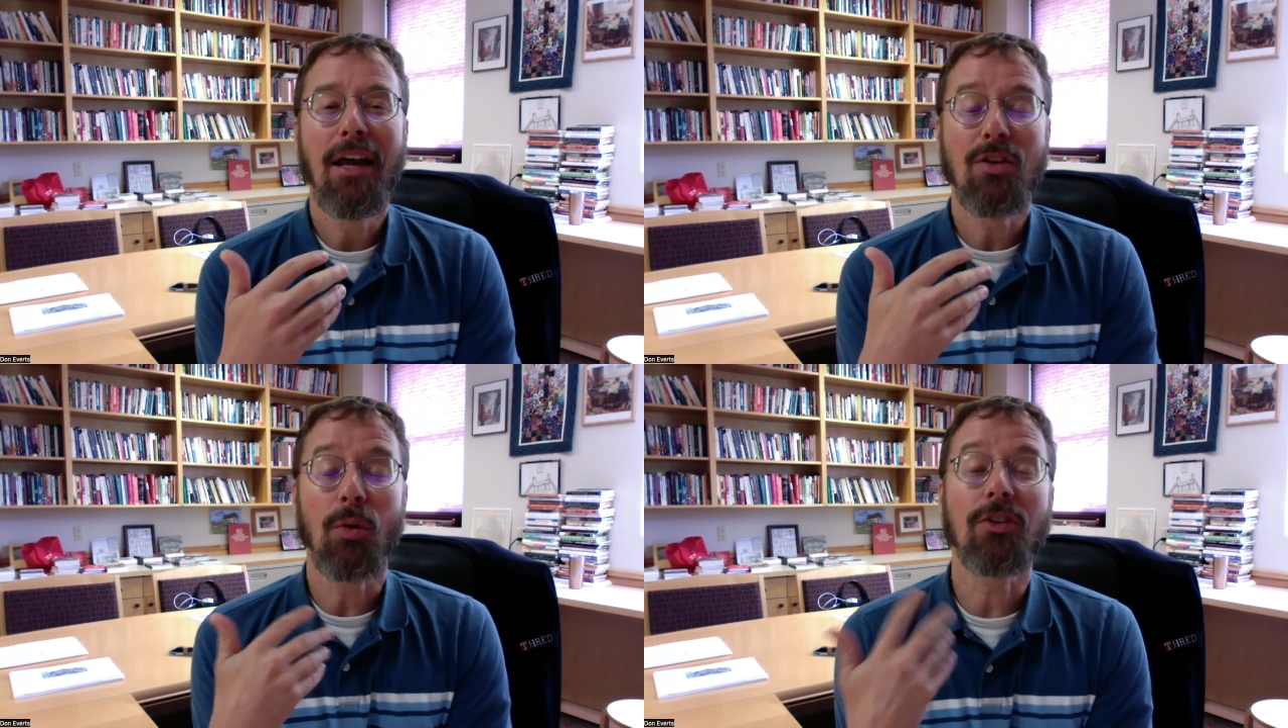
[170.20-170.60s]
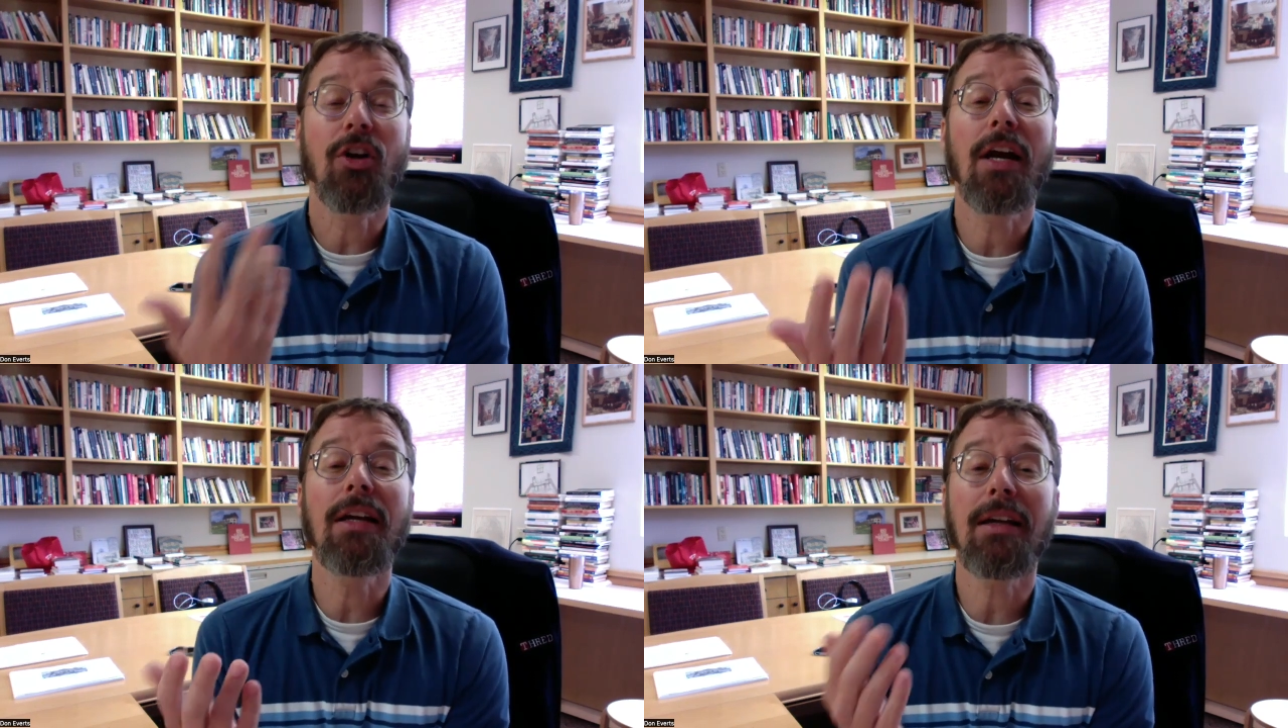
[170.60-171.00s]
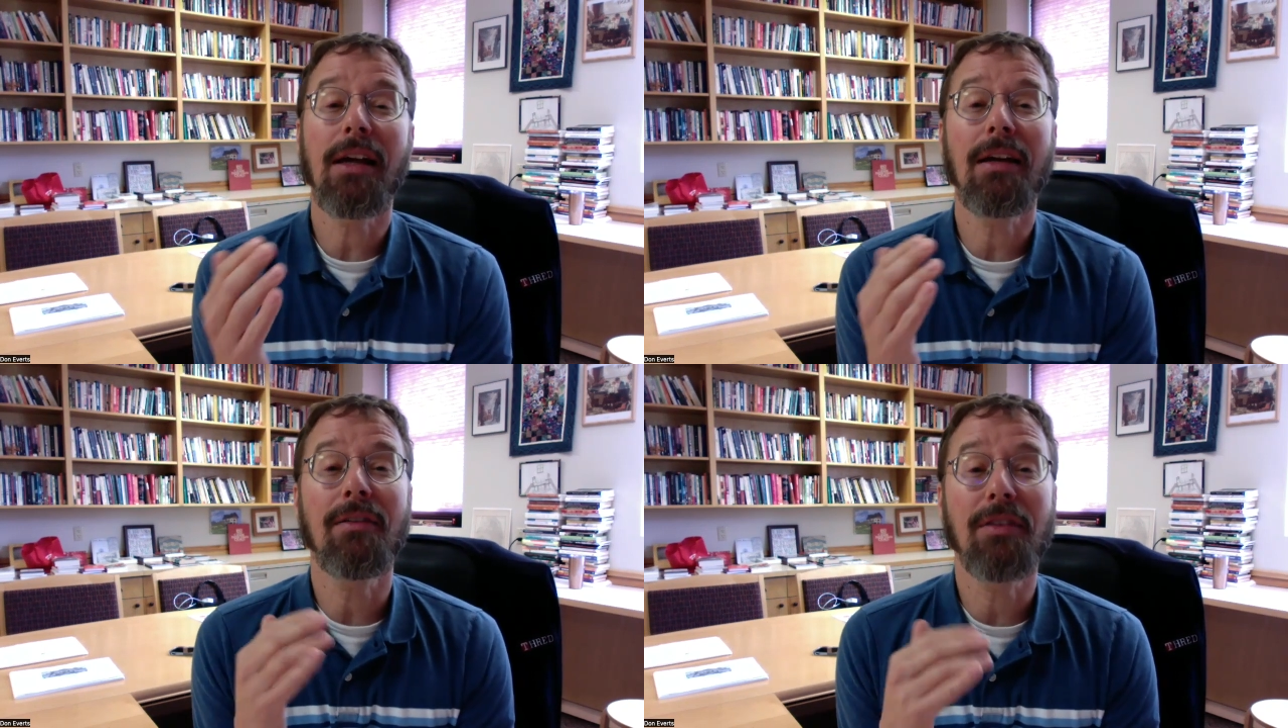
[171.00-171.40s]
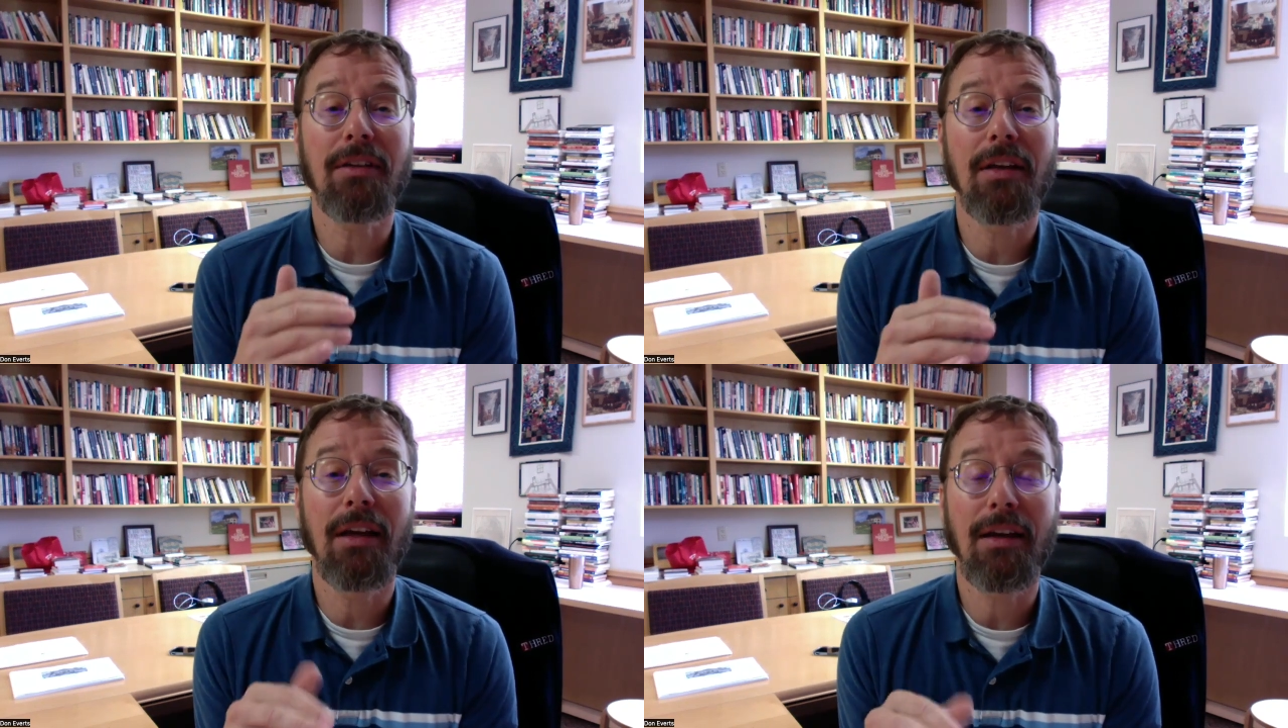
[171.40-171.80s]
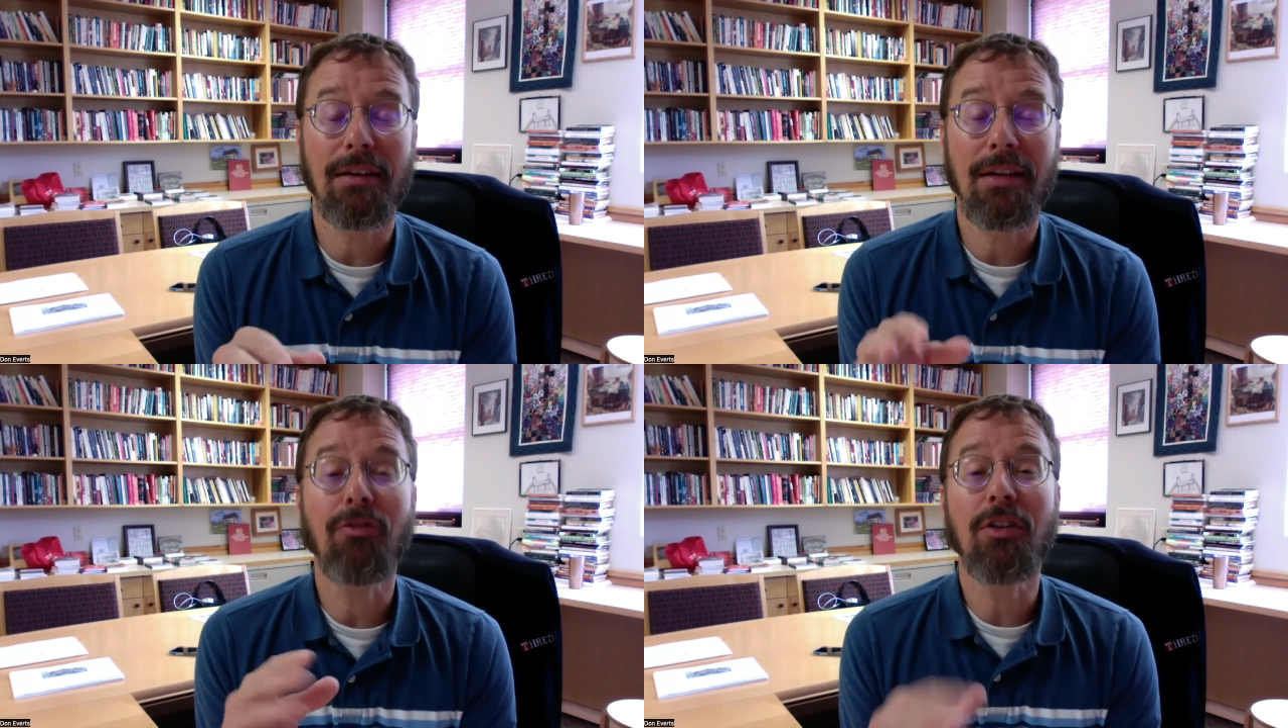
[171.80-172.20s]
So we're trying a kind of
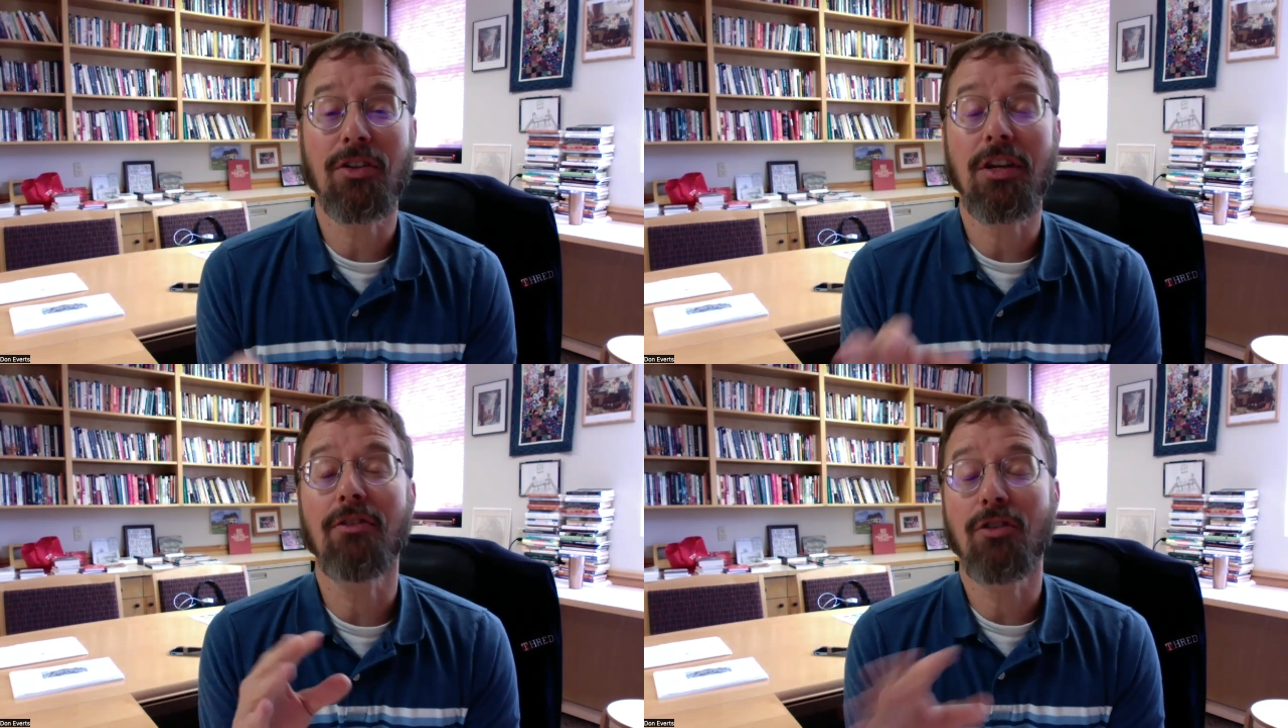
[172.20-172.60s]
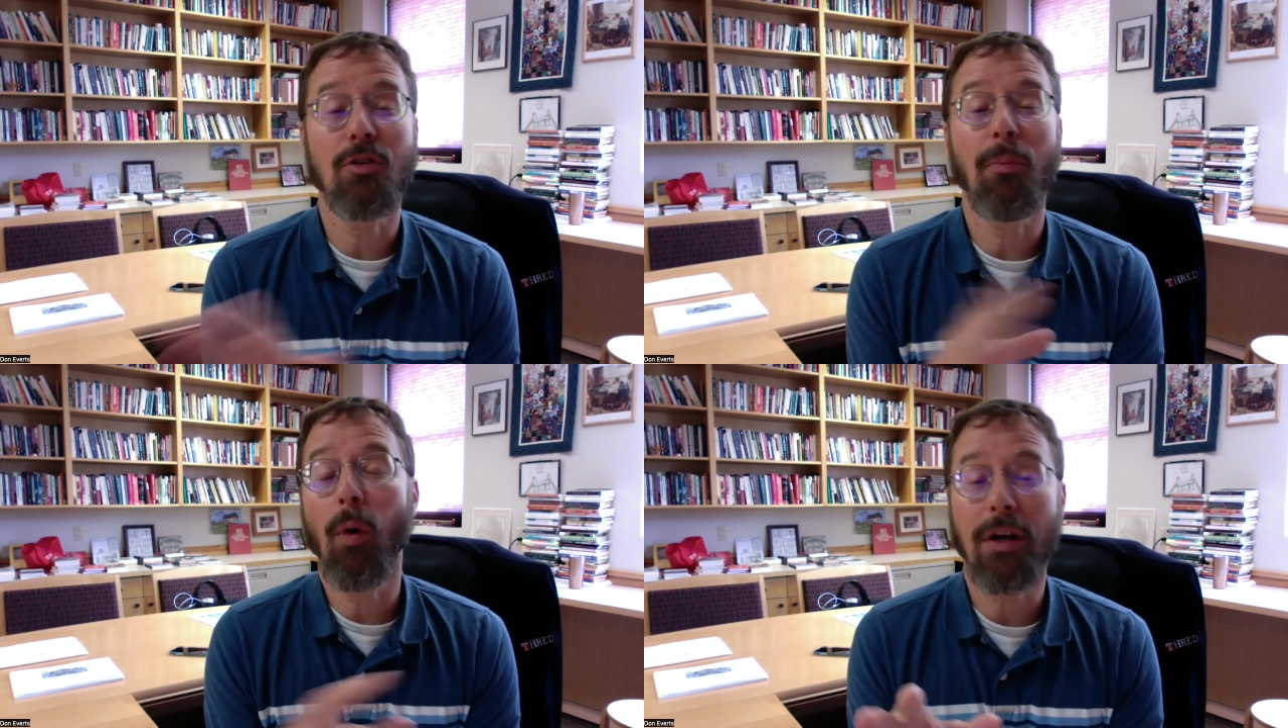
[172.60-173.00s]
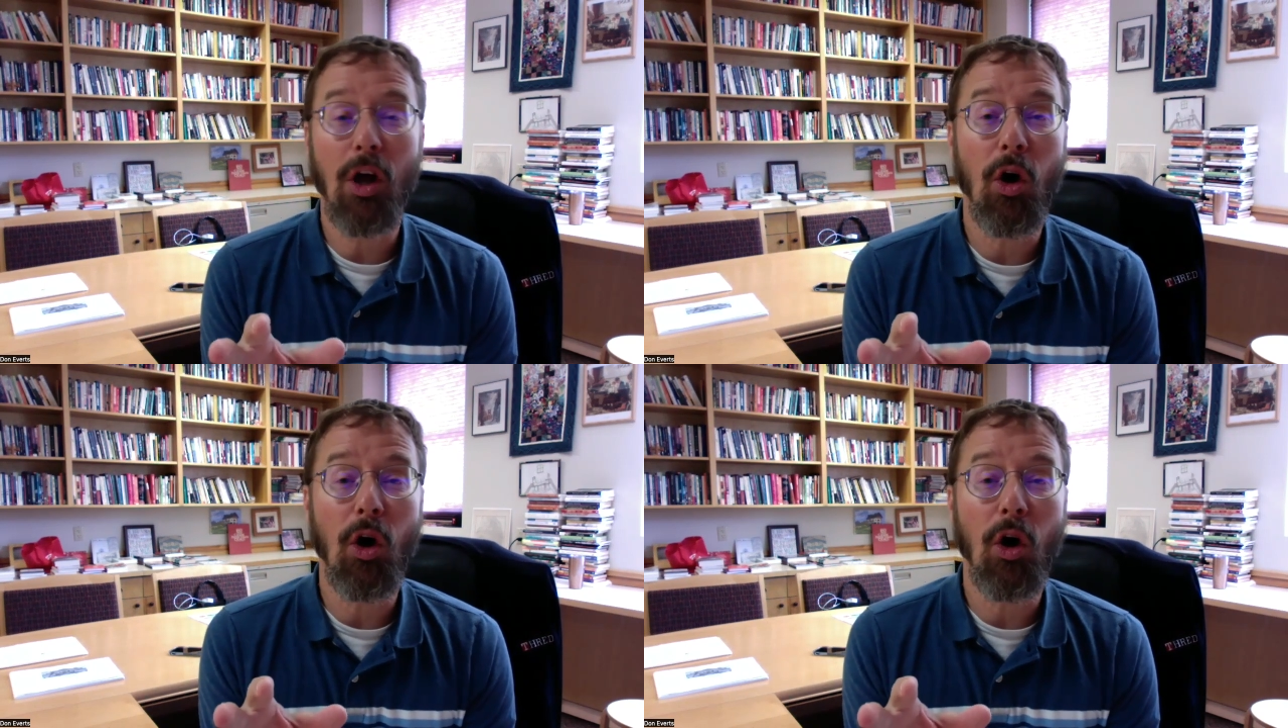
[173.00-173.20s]
gift exchange 2.0,